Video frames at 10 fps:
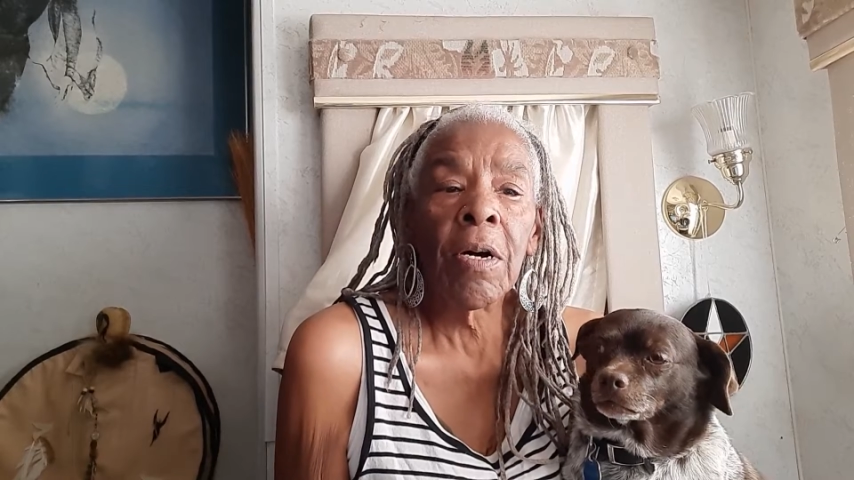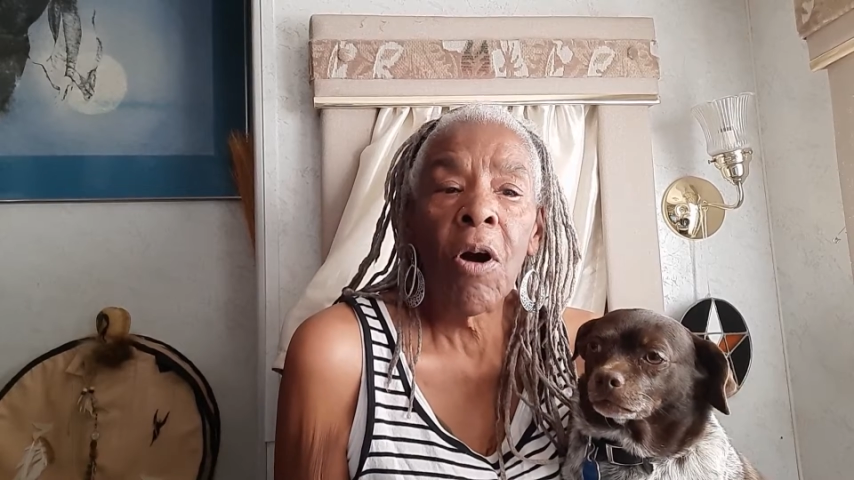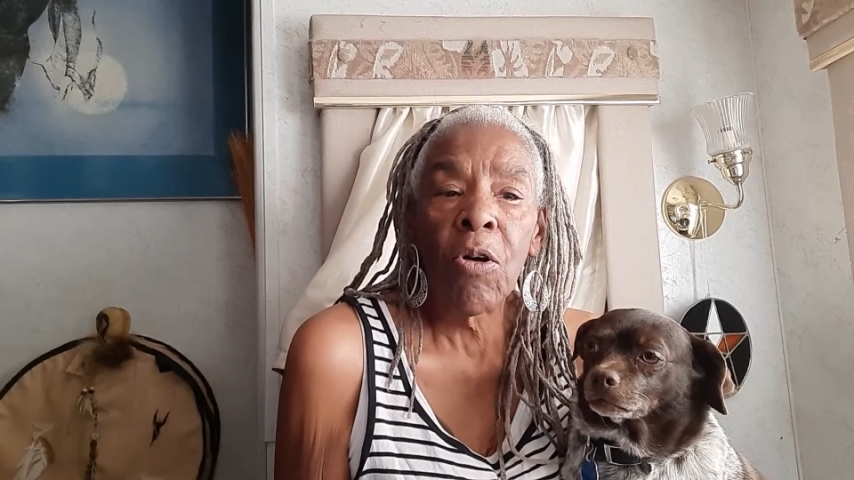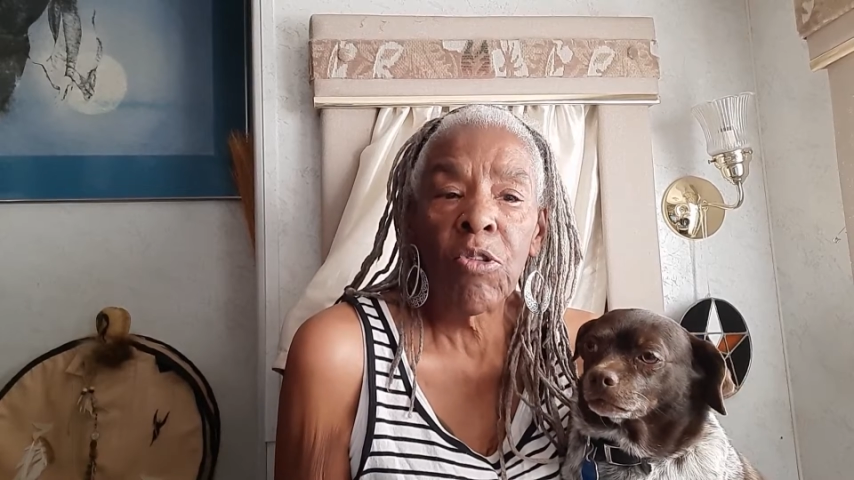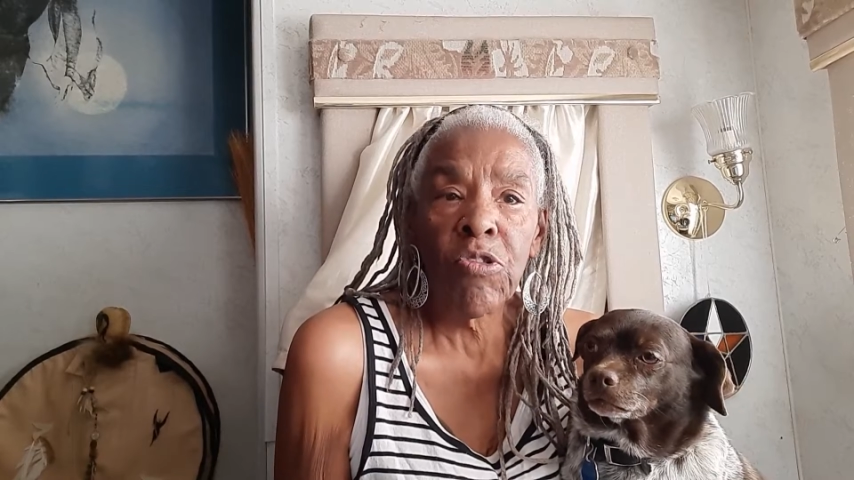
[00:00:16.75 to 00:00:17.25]

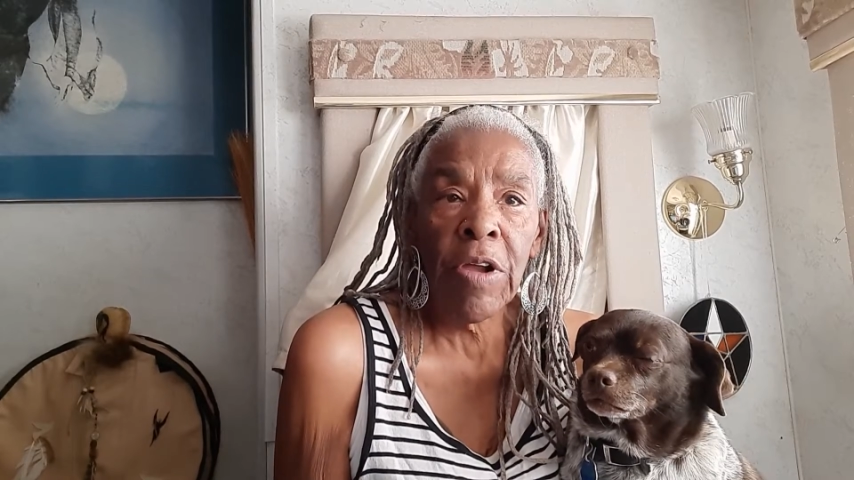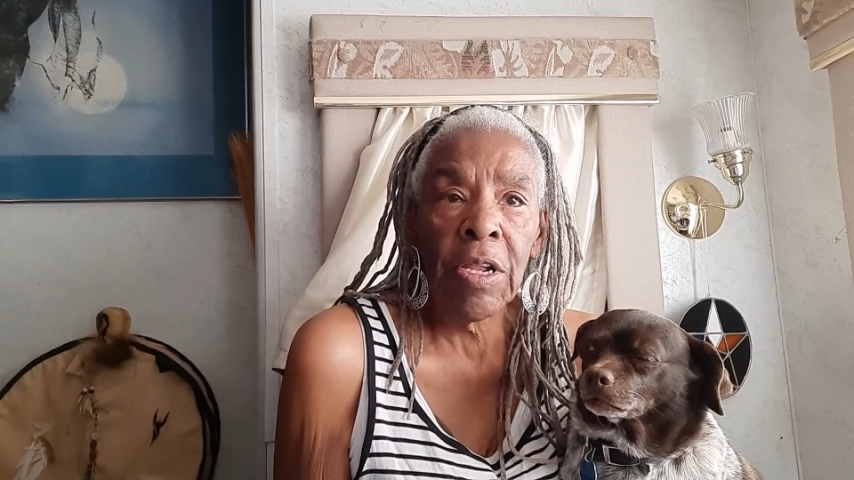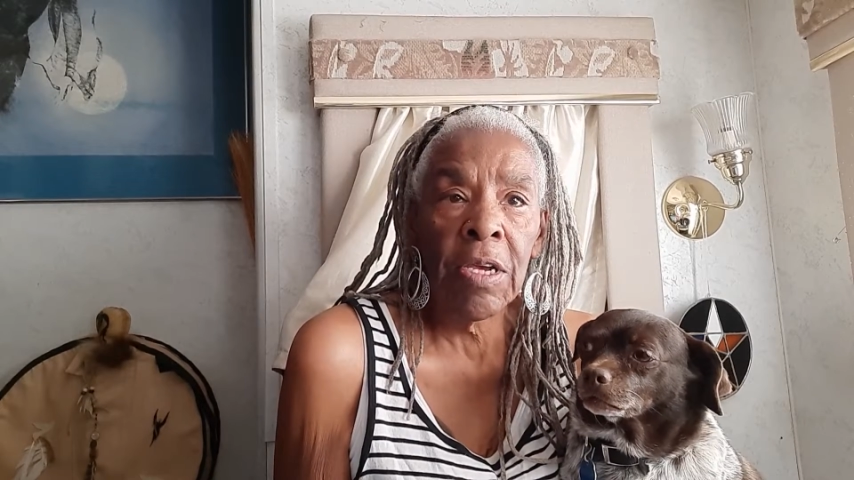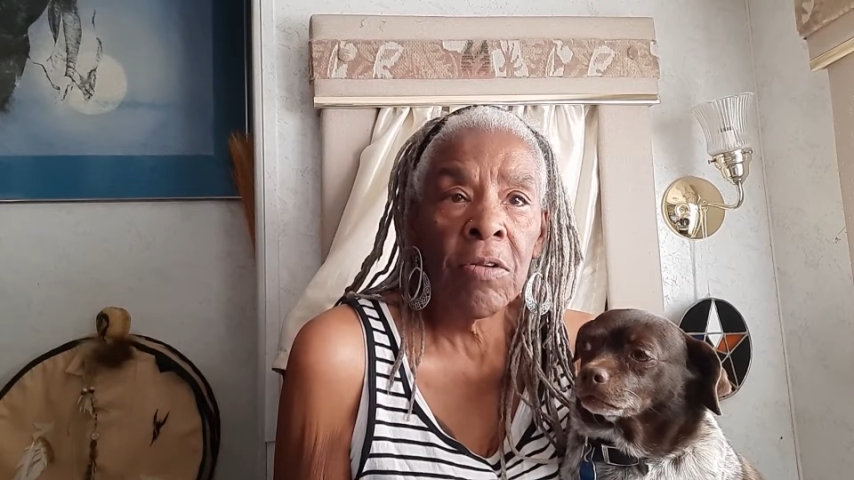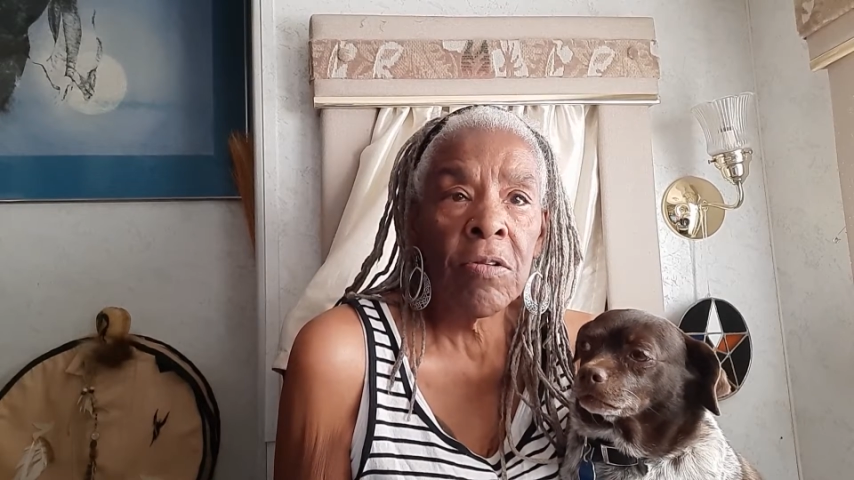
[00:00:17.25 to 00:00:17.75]
cargo
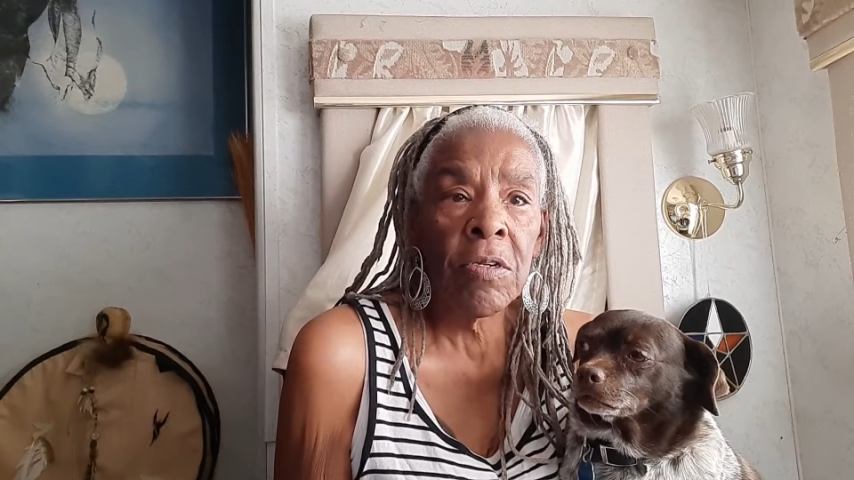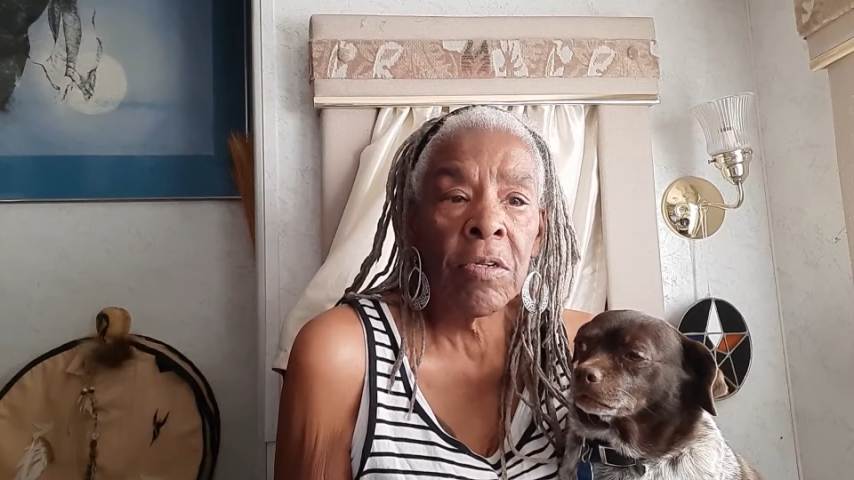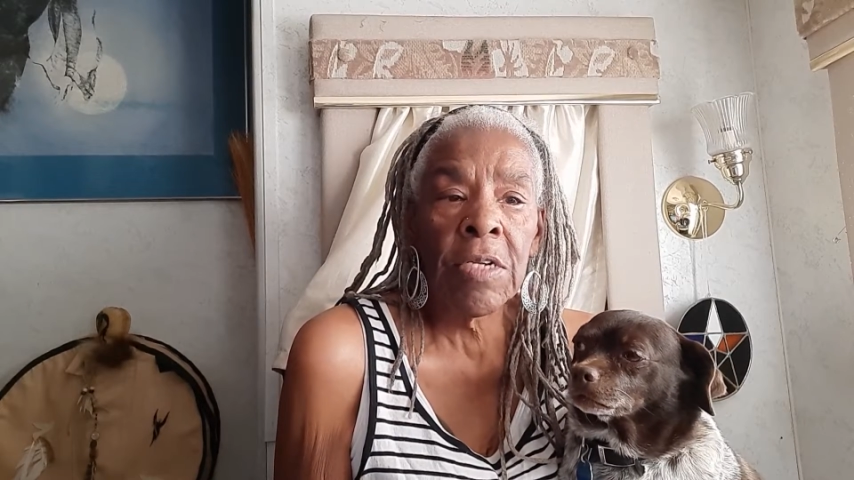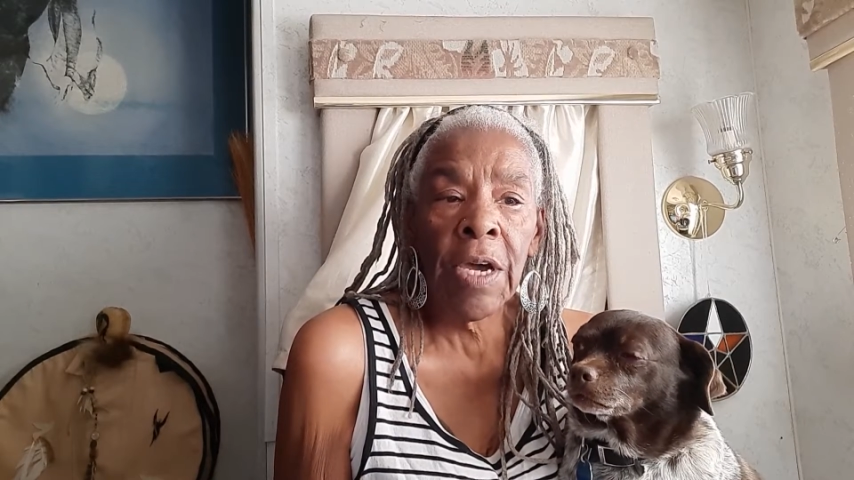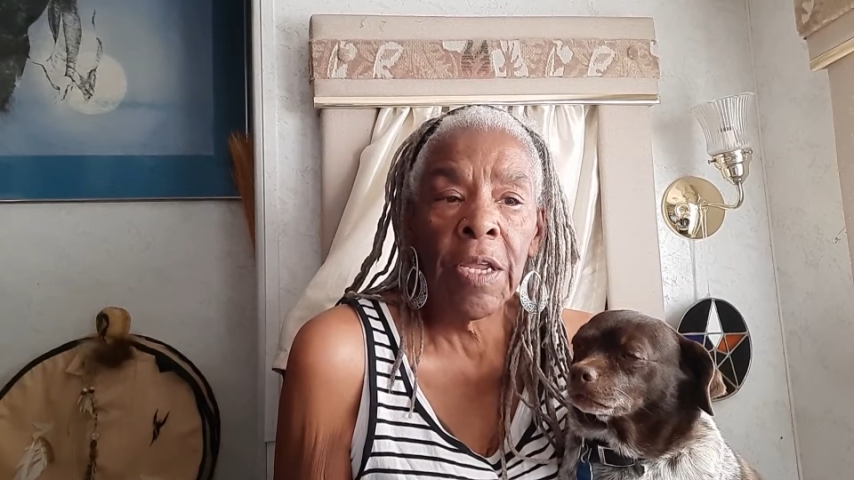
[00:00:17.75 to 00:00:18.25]
trailer into
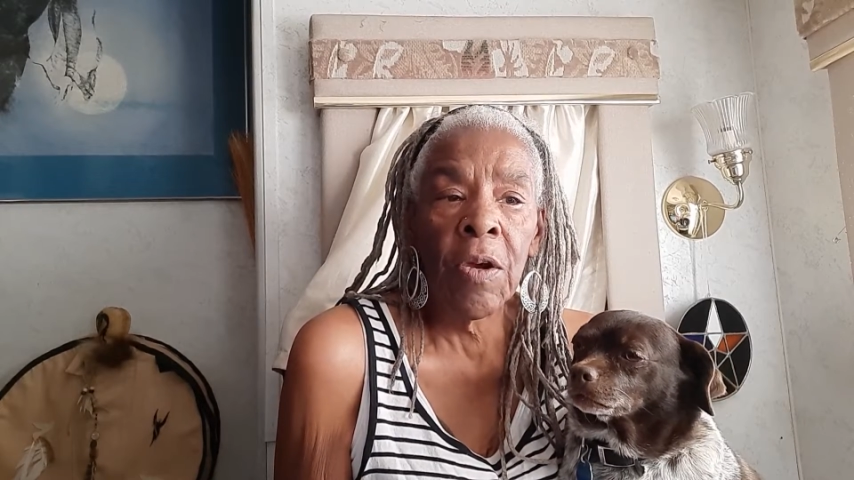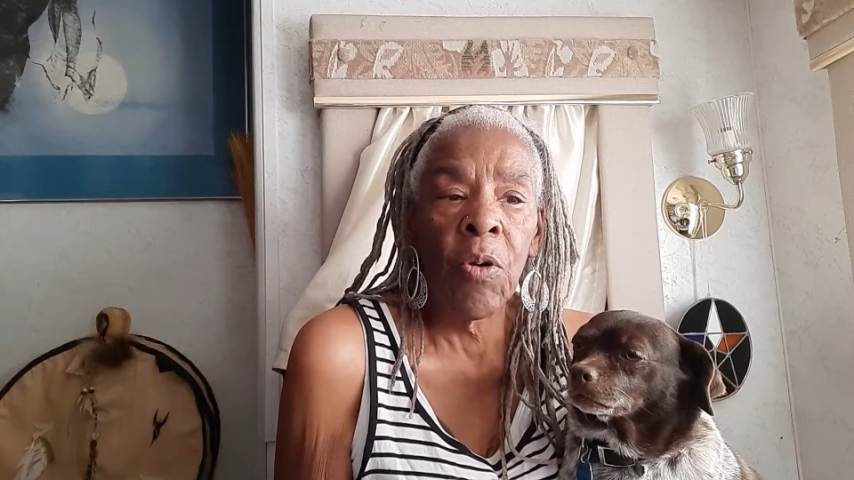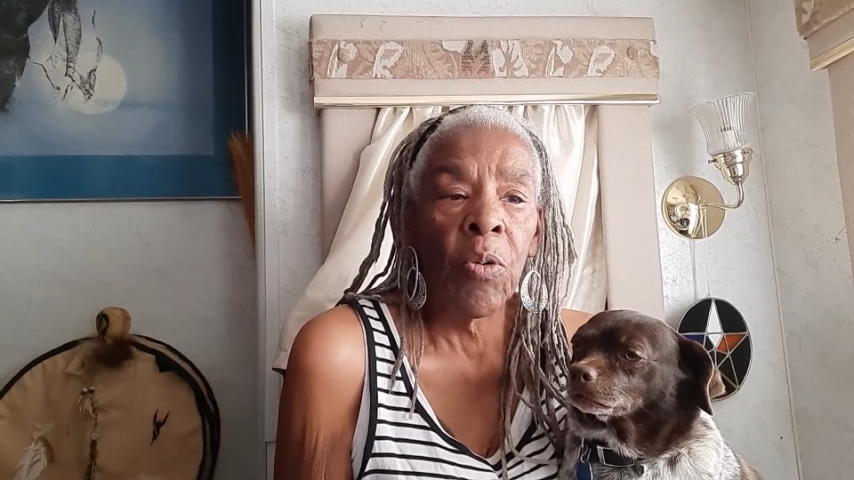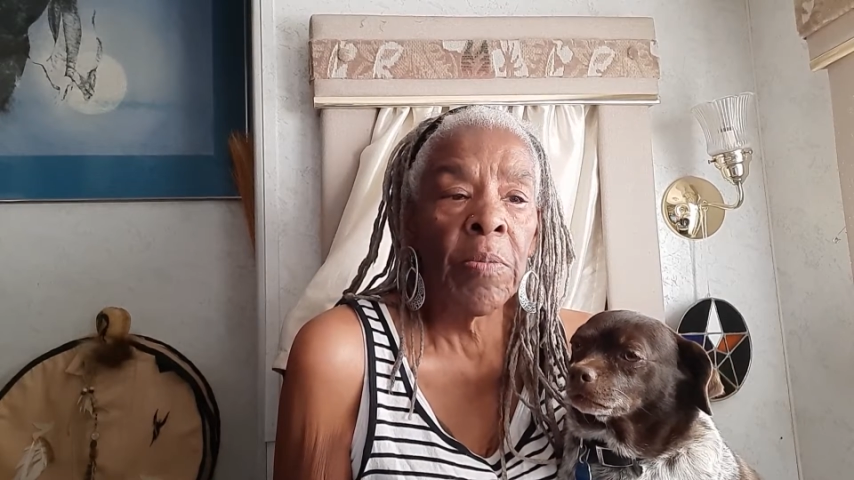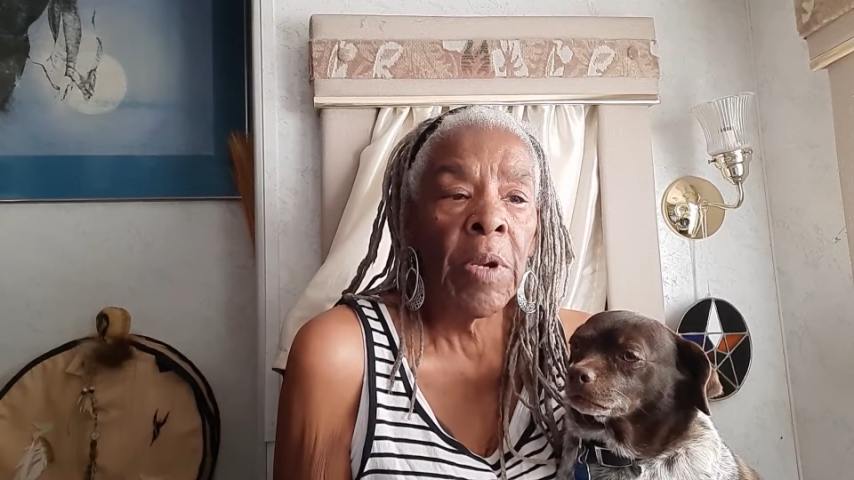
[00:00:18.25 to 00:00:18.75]
a tiny
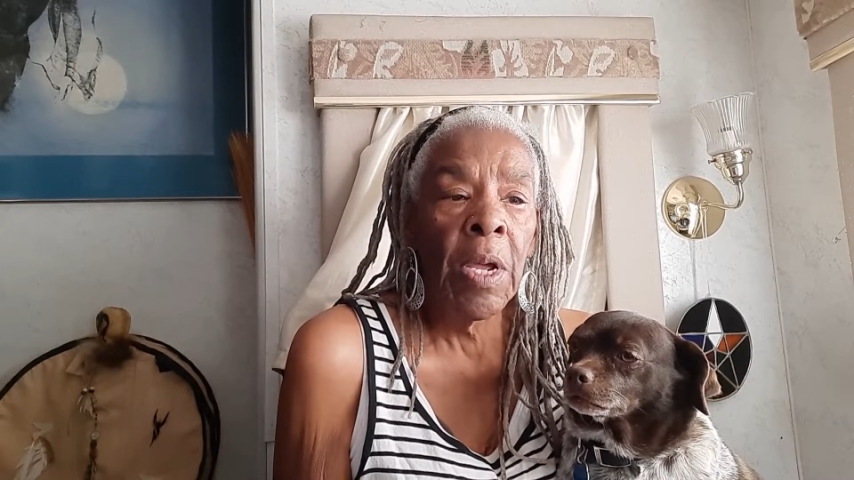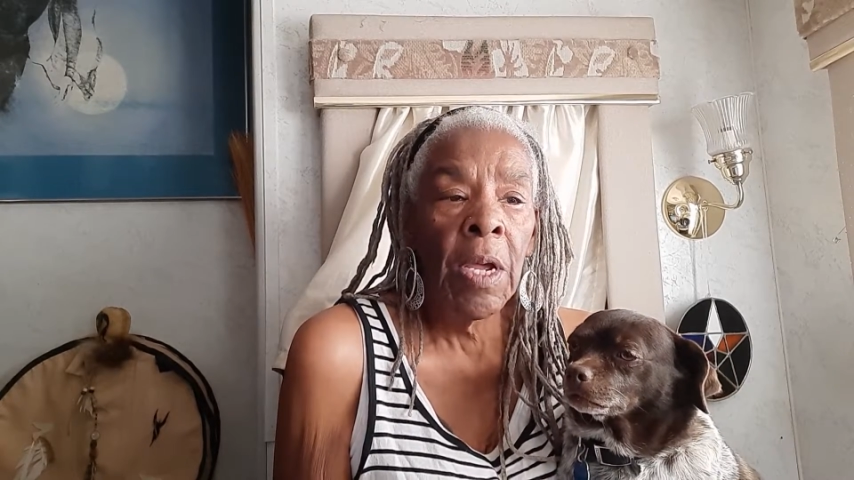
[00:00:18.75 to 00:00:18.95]
home.